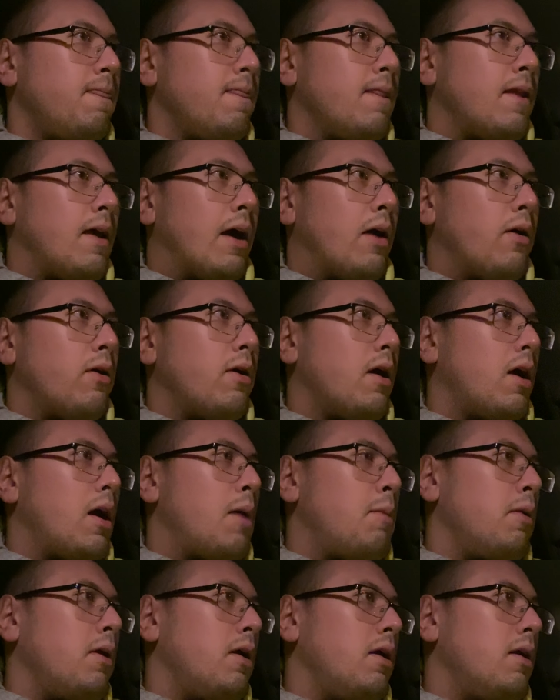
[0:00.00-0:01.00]
I don't care
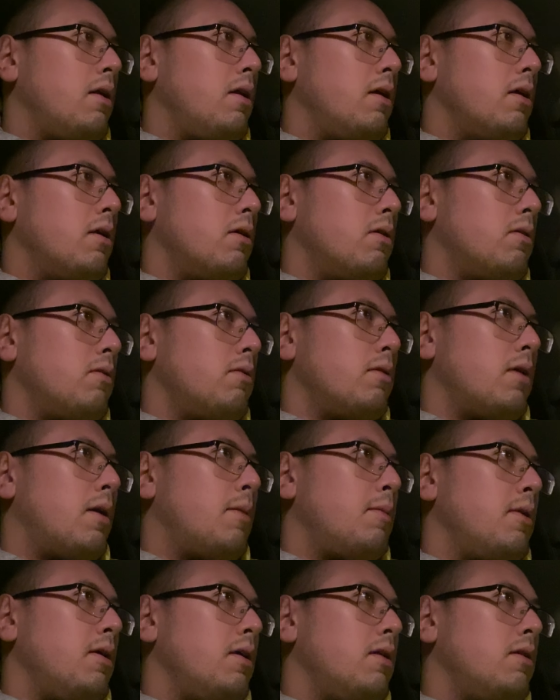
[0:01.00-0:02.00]
how
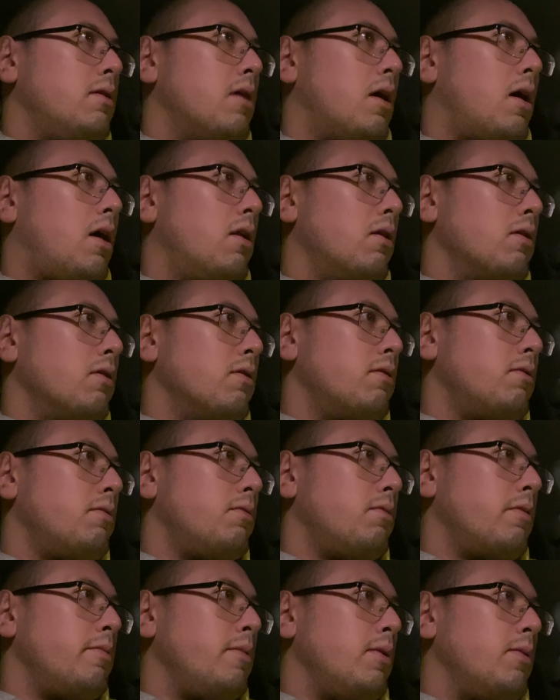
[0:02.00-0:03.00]
many dollars
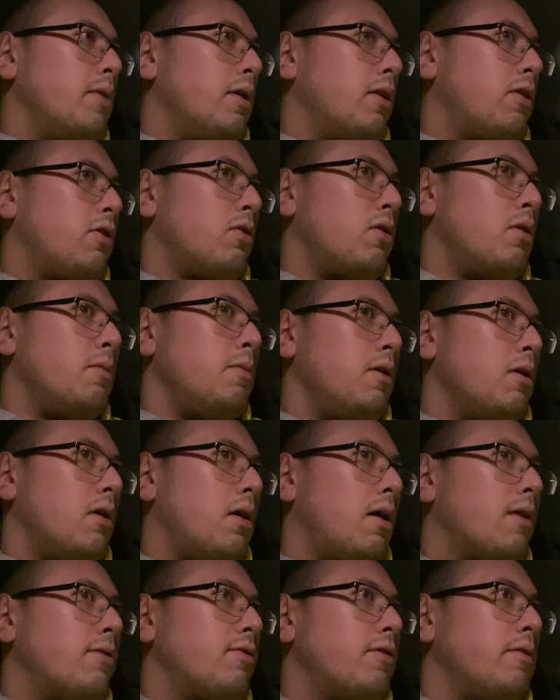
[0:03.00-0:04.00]
somebody might throw me,
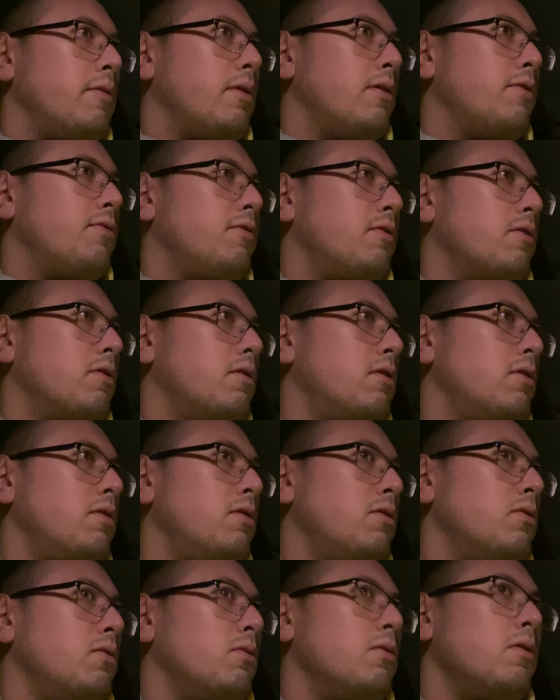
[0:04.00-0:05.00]
offer me for to
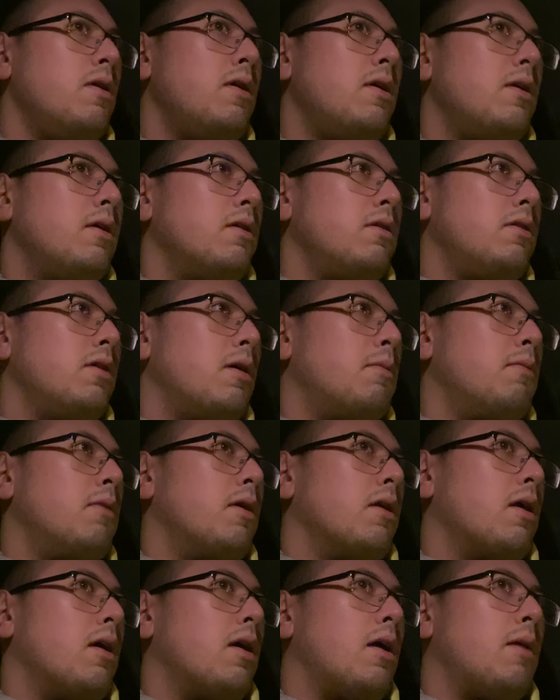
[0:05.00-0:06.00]
do something
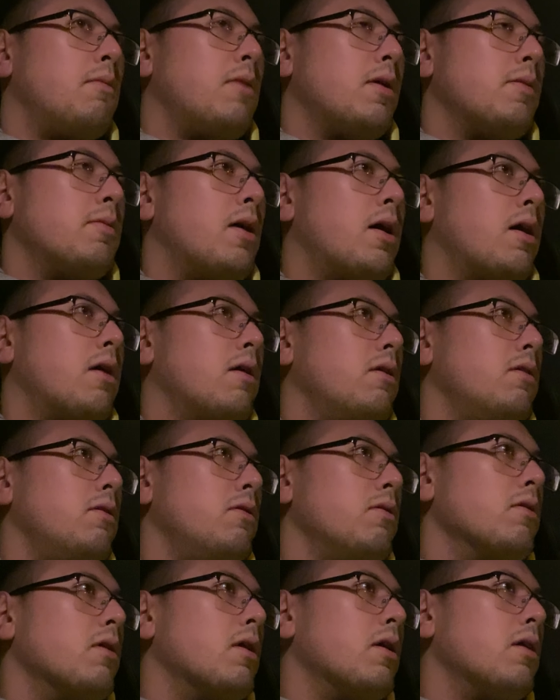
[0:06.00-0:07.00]
like that. I'm not going to
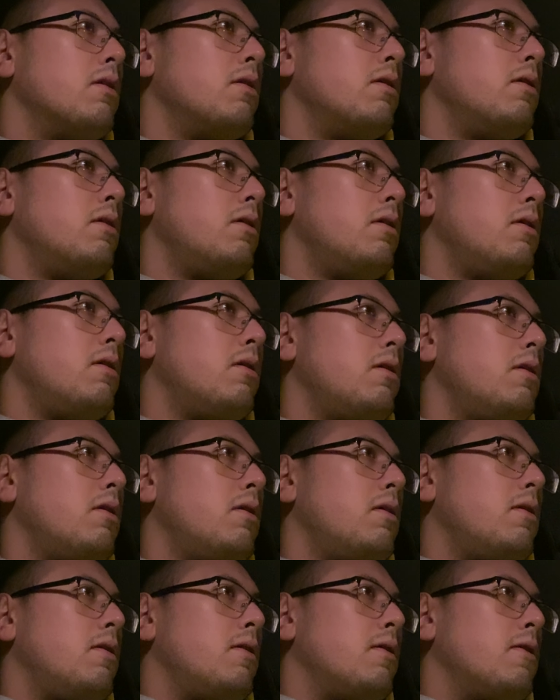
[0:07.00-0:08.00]
do that.
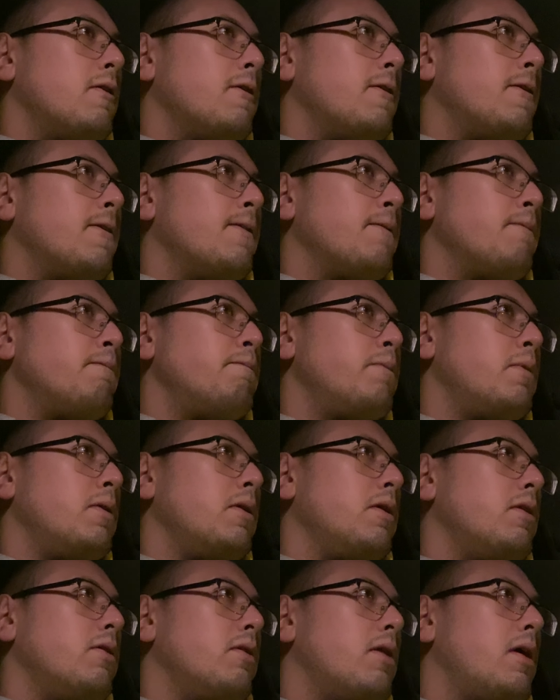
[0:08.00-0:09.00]
But
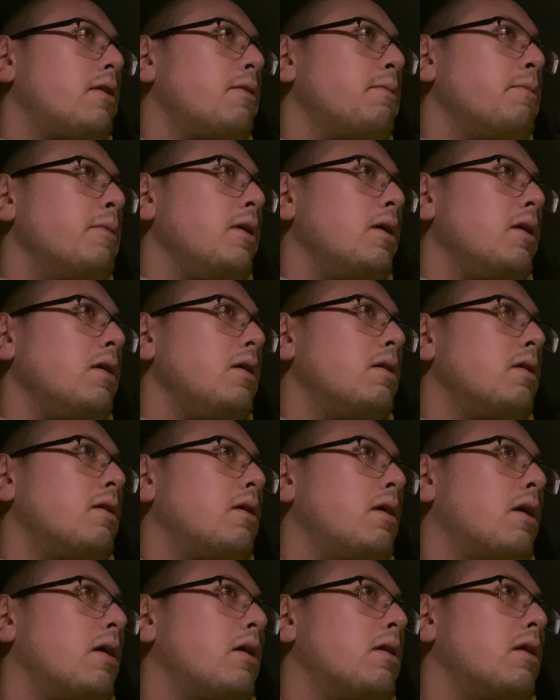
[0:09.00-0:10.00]
that's me,
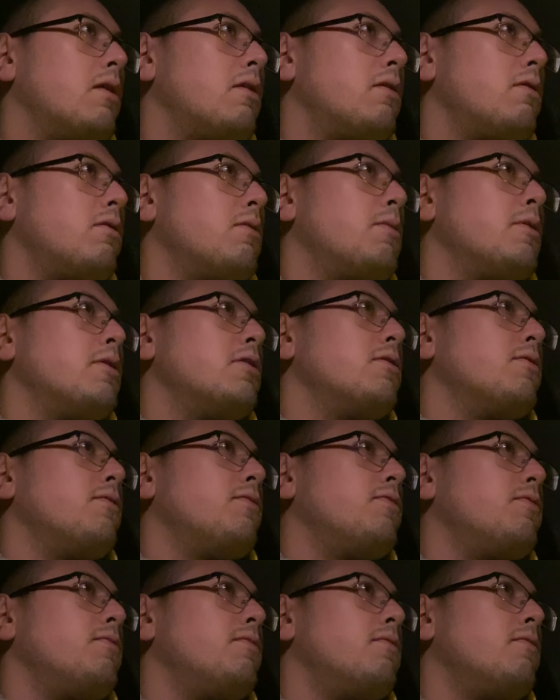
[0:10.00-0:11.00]
and that's so much of
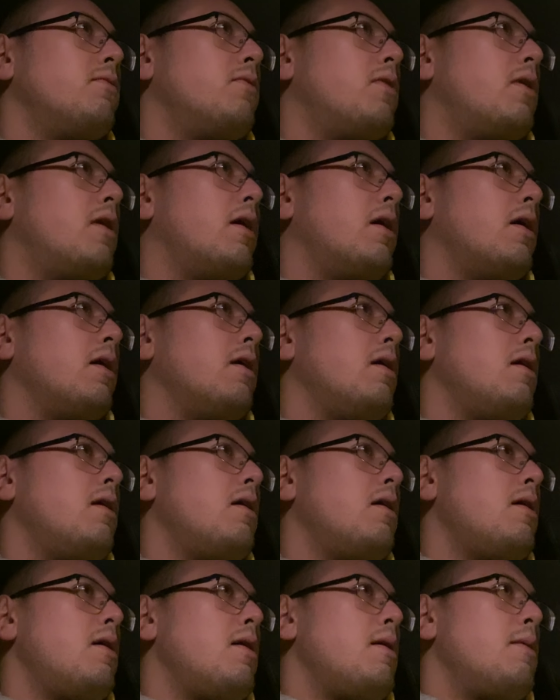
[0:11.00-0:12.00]
why
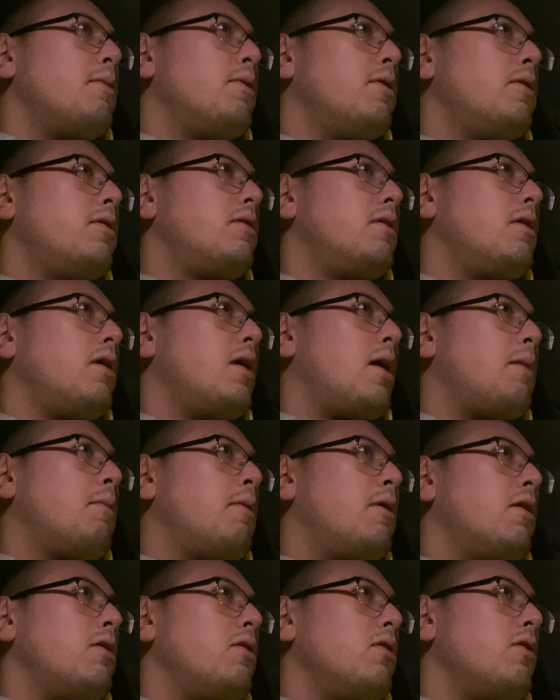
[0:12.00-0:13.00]
personally I'm
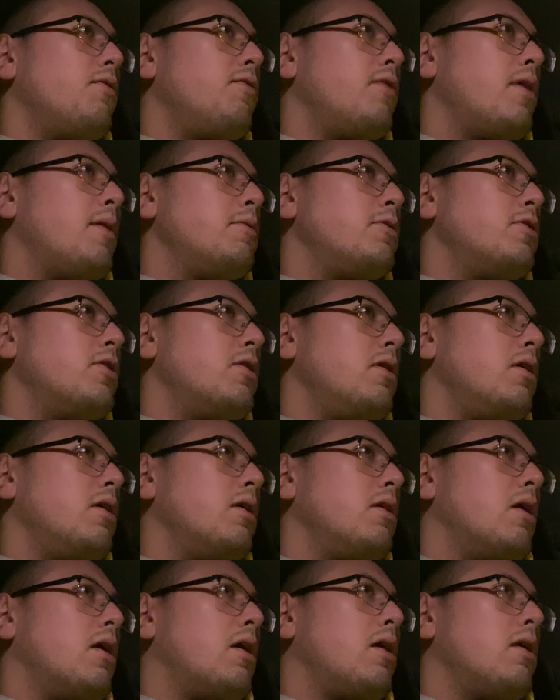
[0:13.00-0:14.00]
on the nofap
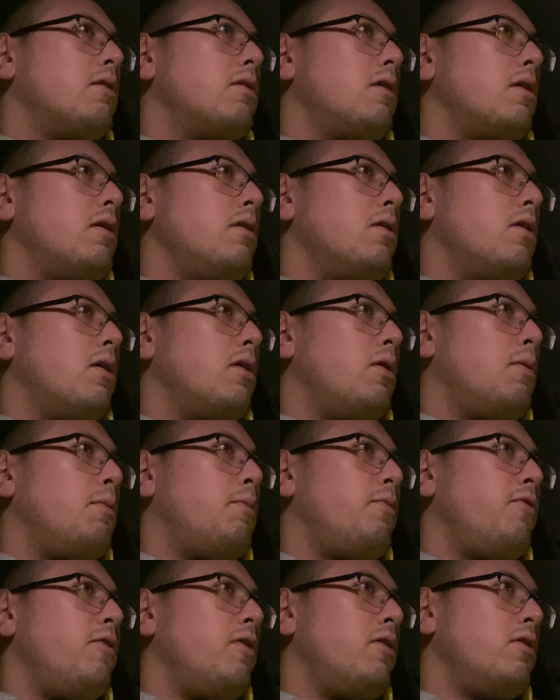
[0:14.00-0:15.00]
journey. Like I said, I don't
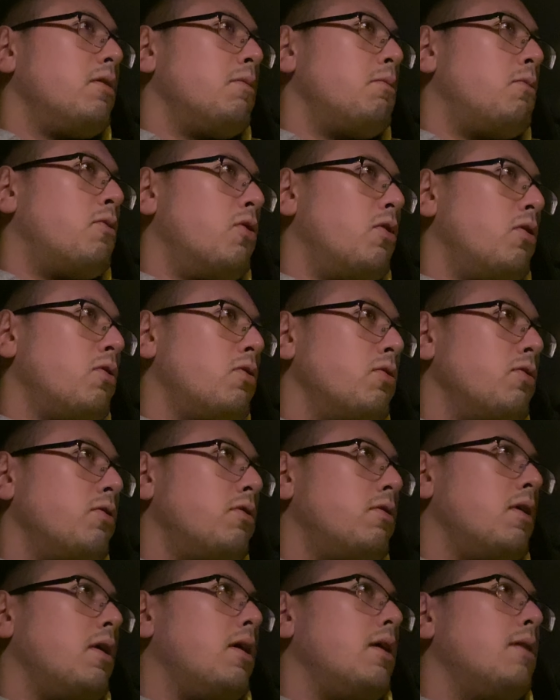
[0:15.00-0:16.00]
feel it's a moral
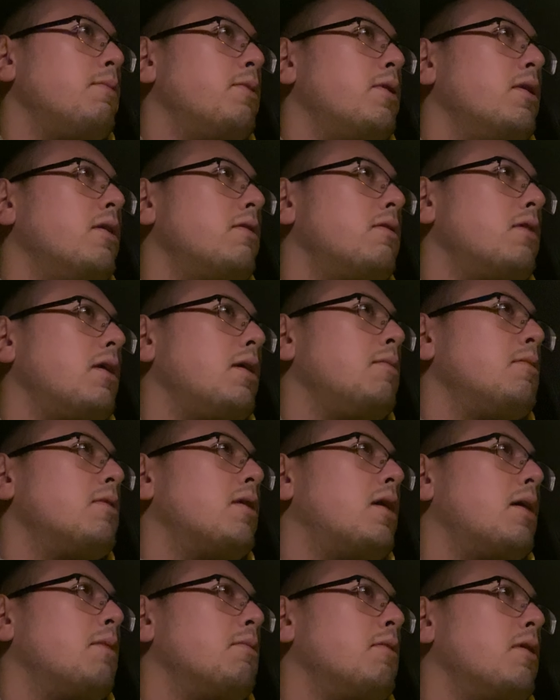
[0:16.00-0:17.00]
crusade, but at the same
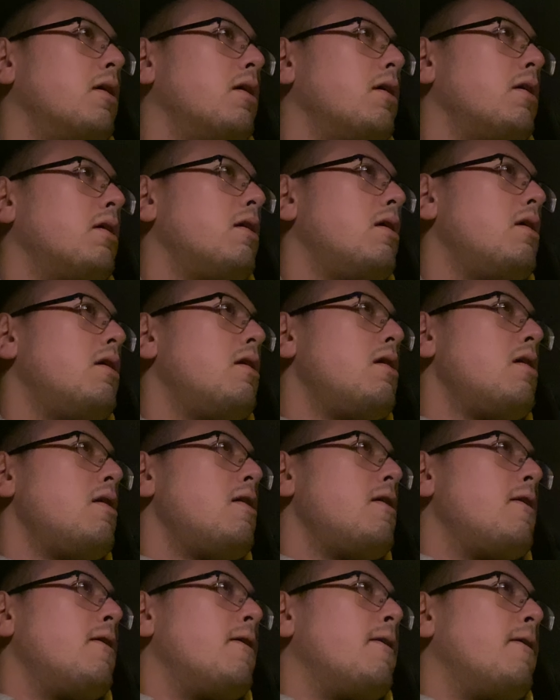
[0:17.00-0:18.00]
time, like,
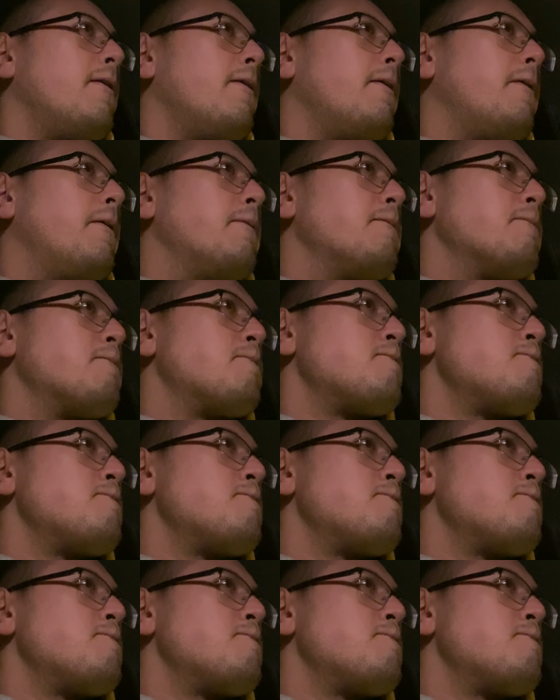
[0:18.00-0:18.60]
um,